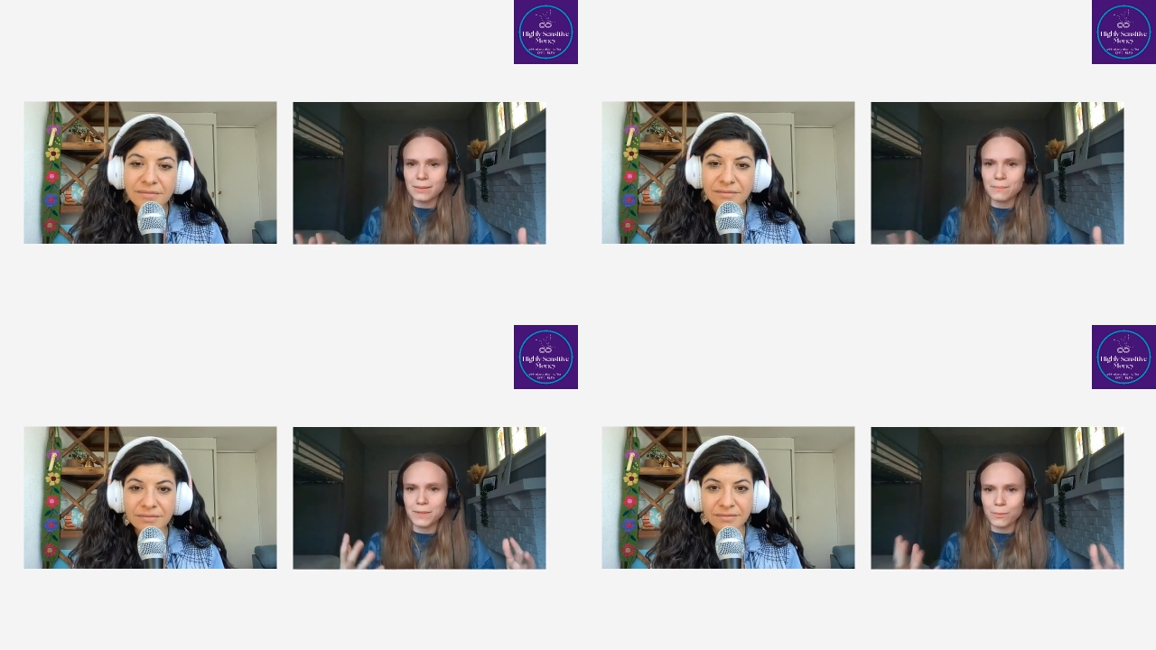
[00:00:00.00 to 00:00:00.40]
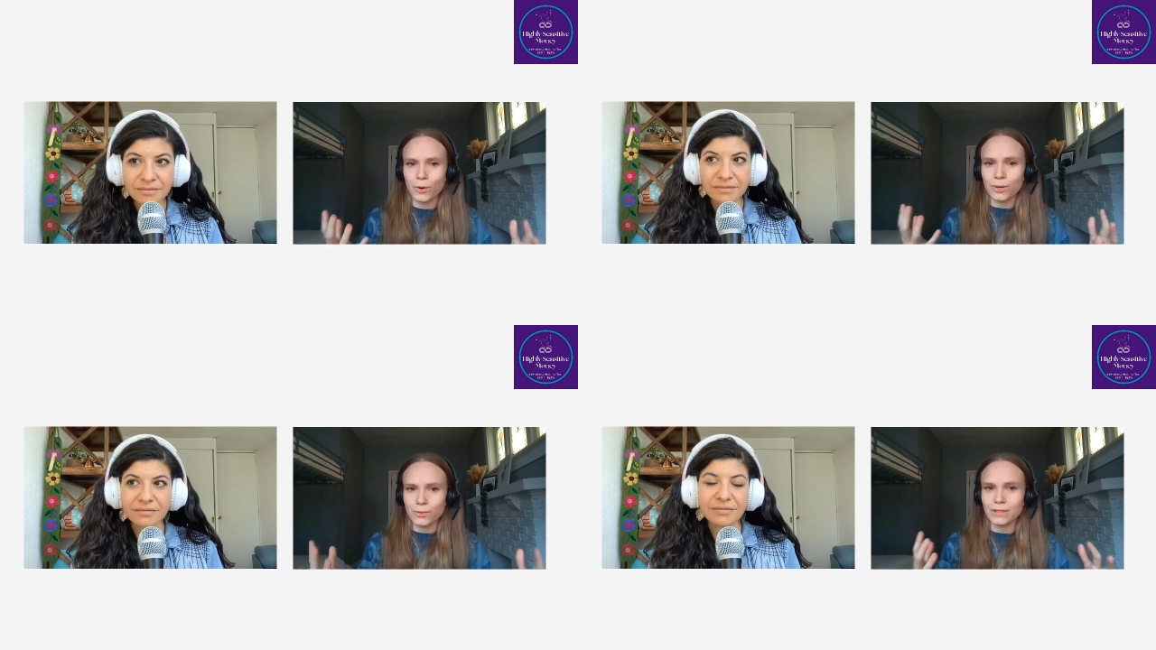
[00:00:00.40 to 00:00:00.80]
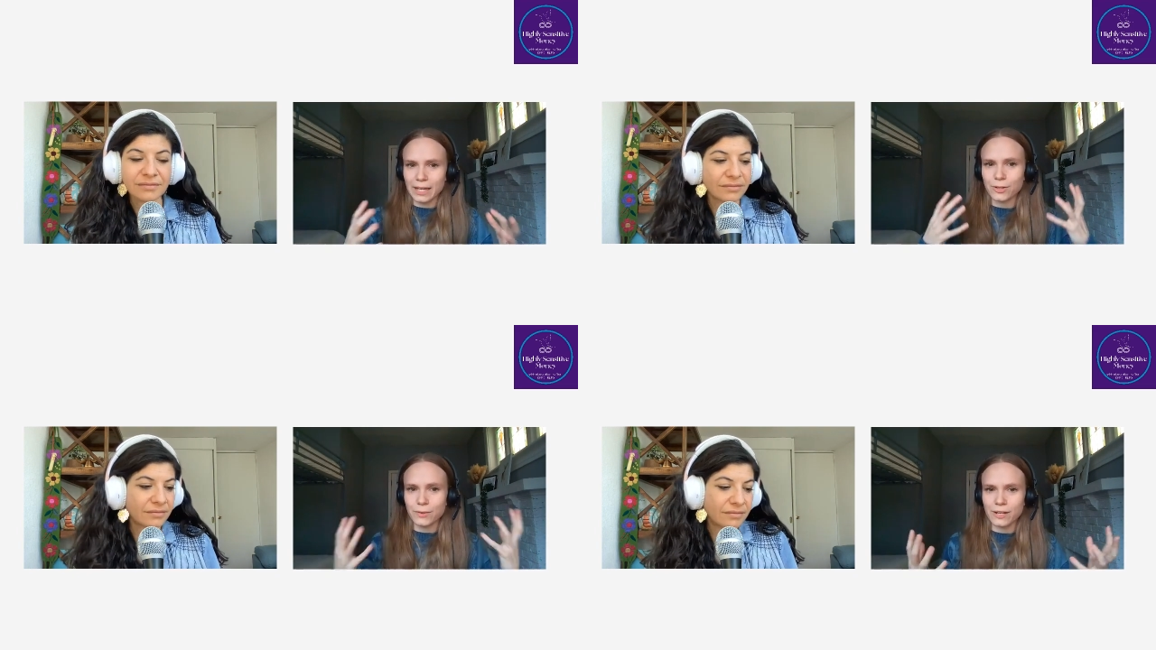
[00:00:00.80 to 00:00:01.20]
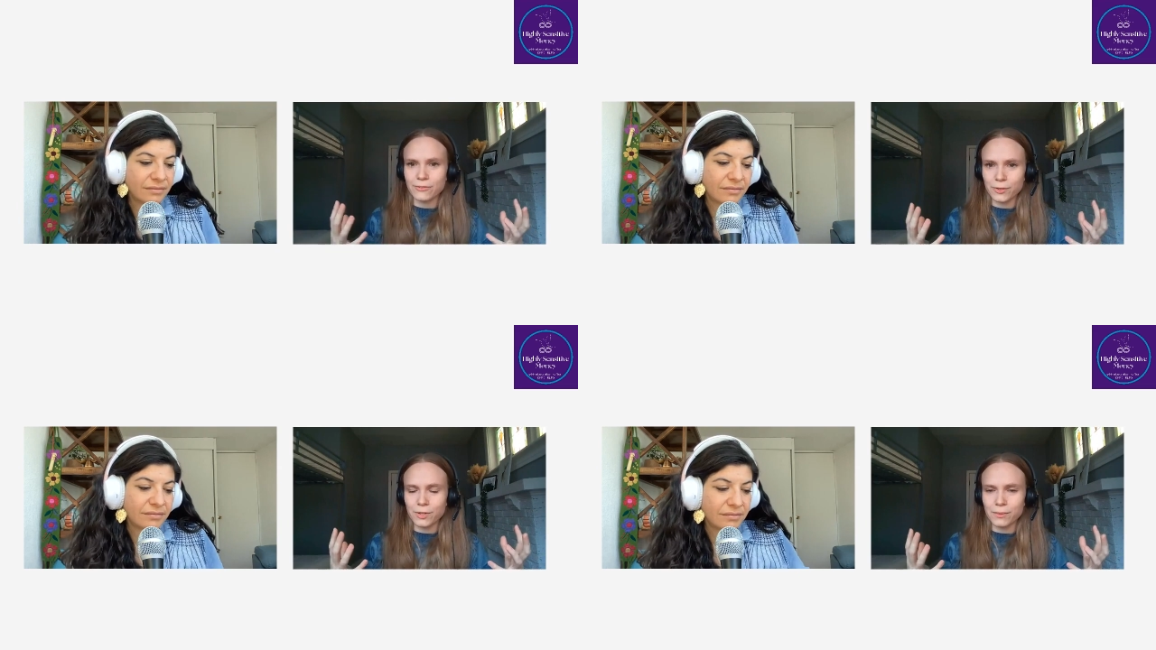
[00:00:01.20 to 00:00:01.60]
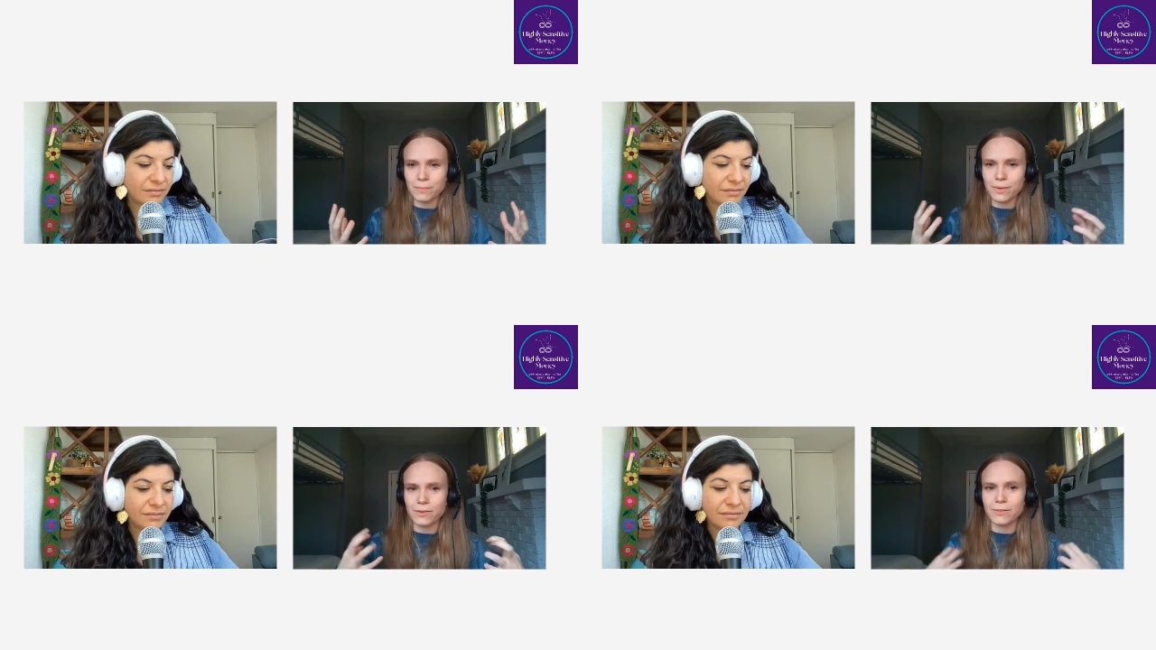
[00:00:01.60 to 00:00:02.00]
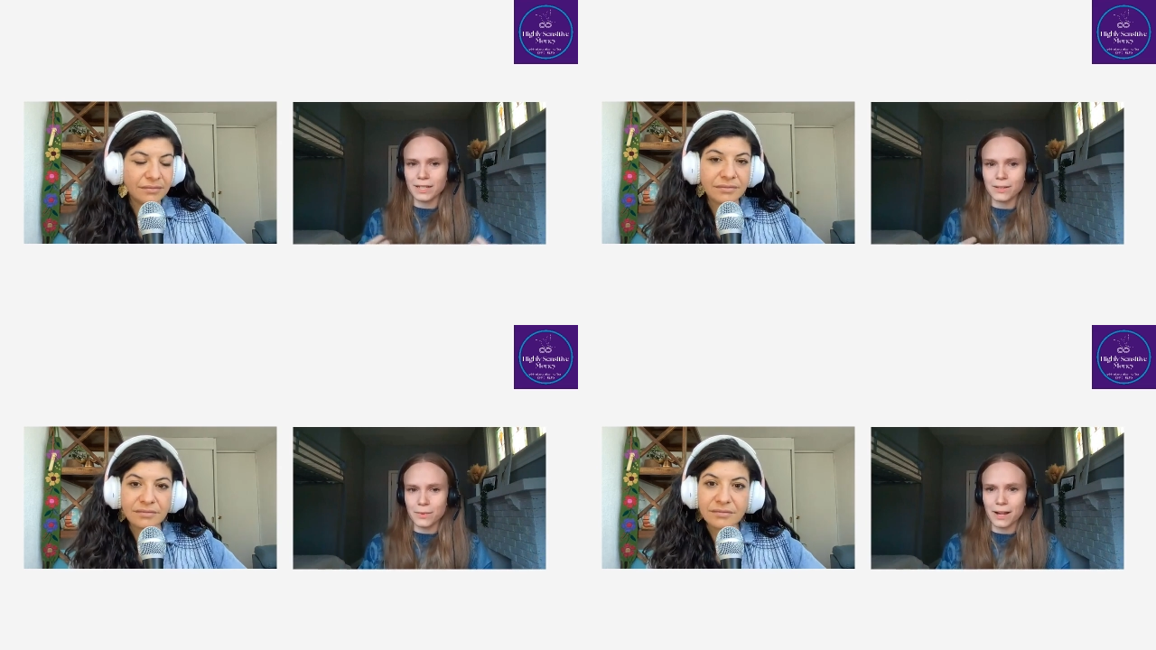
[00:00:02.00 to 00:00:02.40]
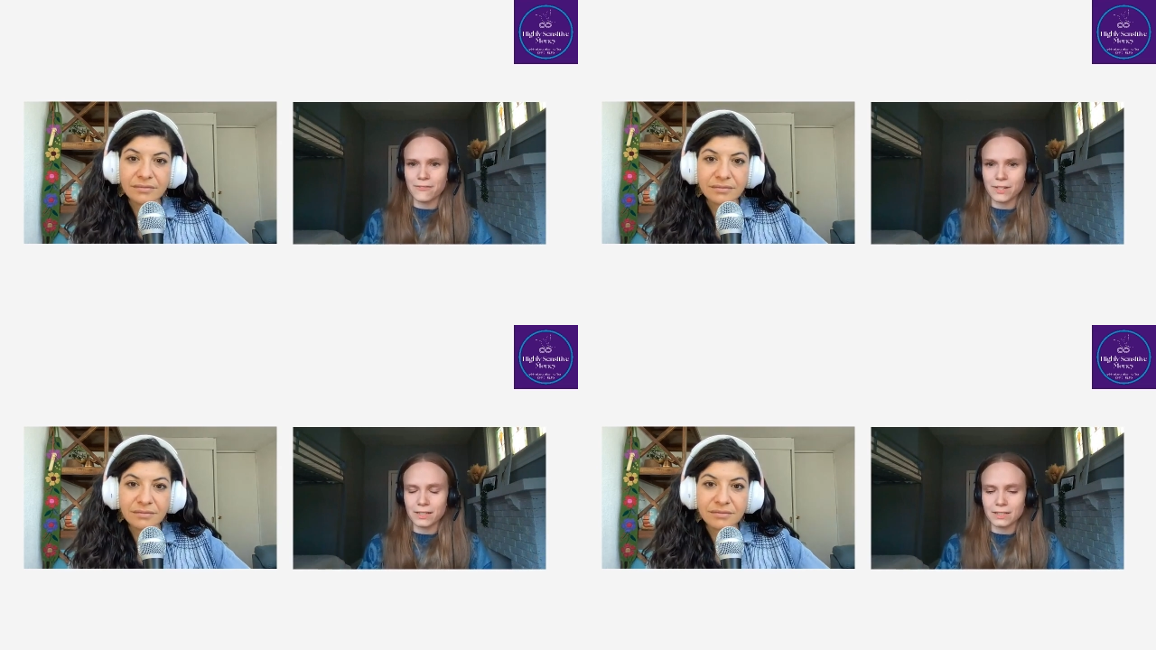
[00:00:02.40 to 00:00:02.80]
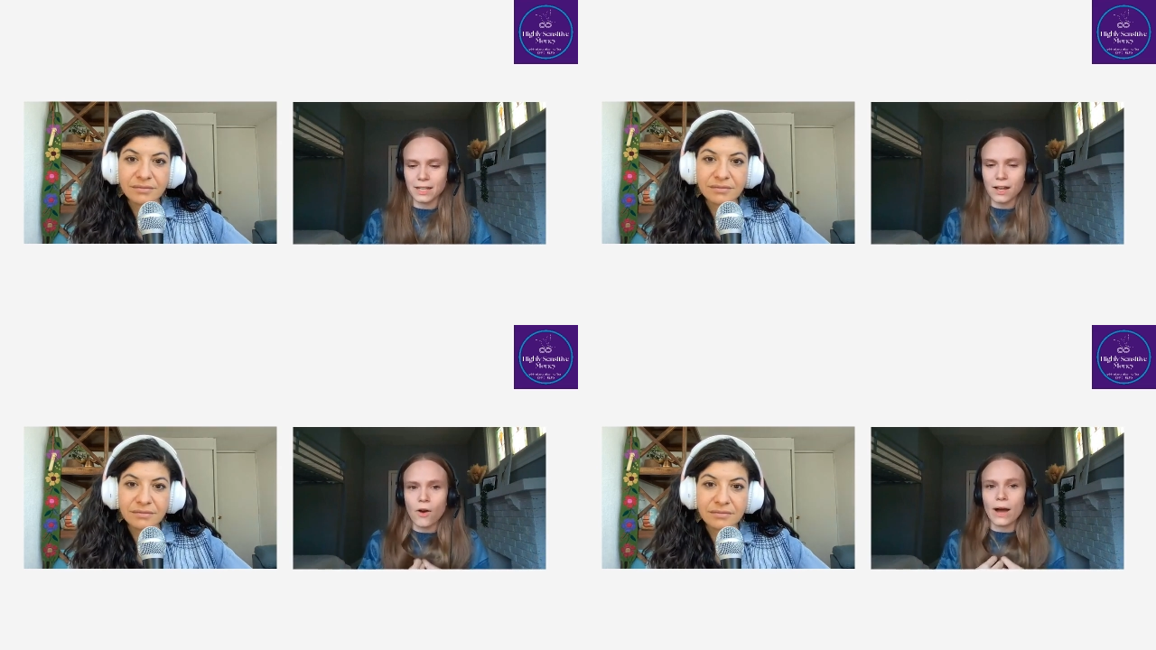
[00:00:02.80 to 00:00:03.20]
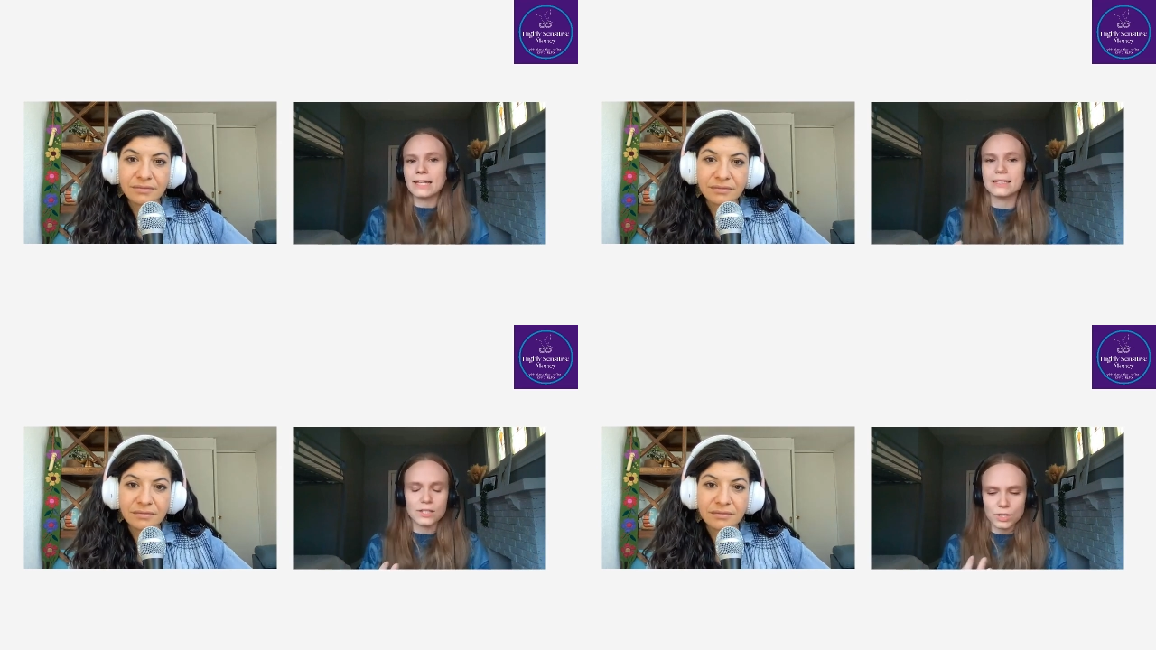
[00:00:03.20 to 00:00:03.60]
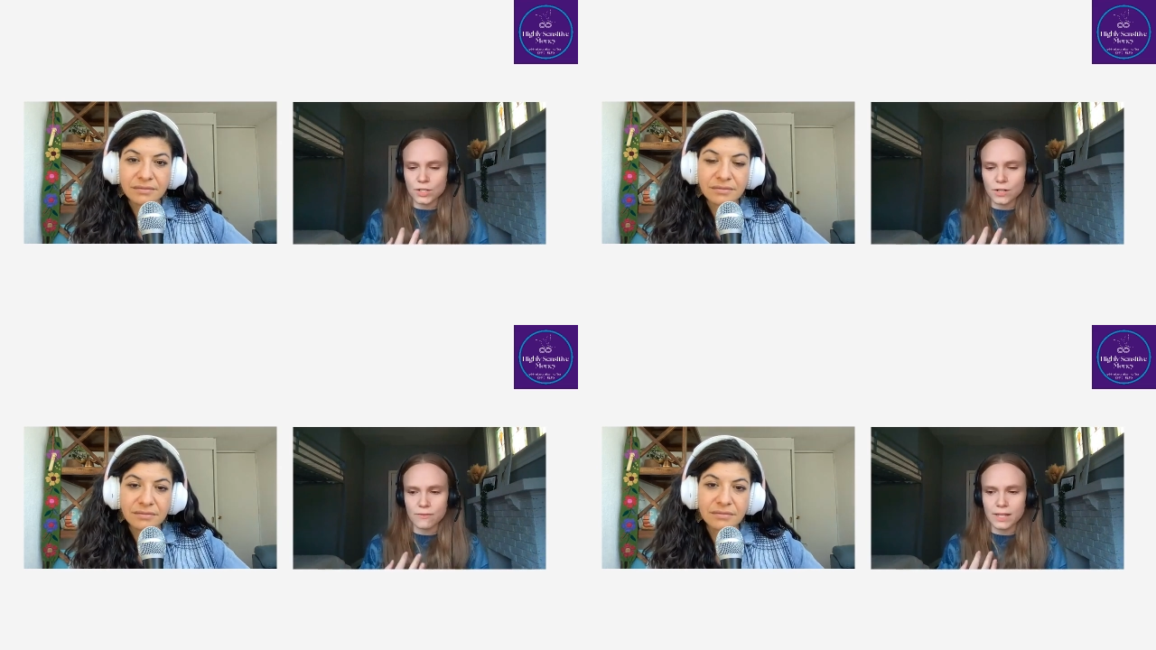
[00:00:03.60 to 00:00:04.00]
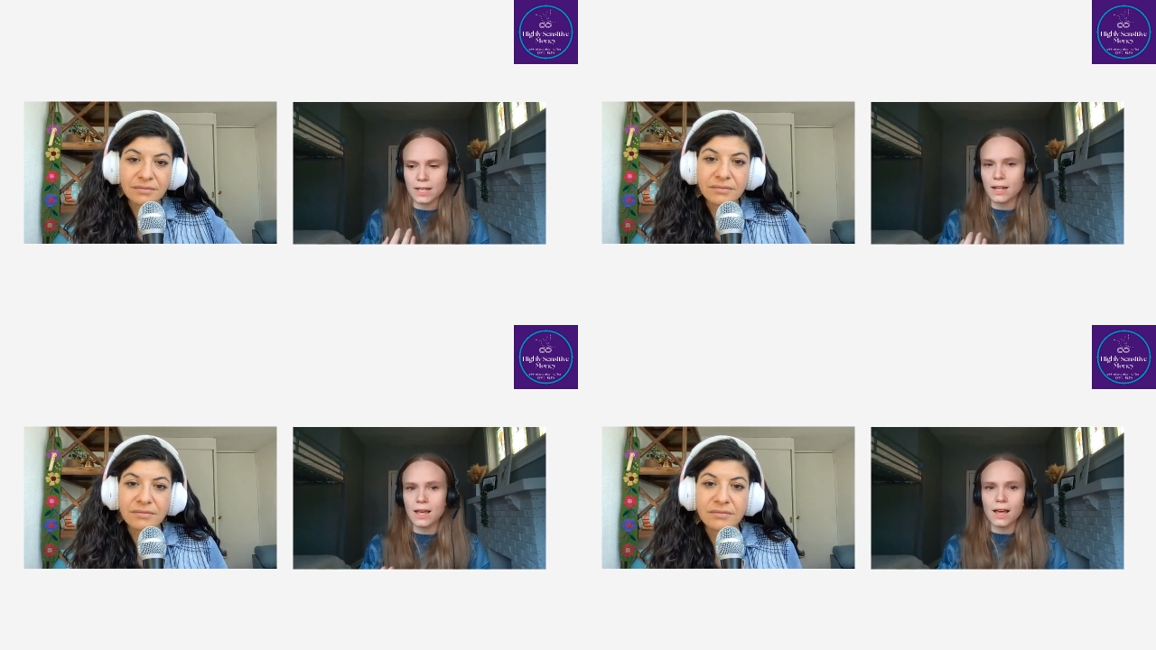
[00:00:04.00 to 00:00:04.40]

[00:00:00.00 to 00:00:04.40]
Speaker 1: be more like grateful but really what i feel is like oh i didn't deserve it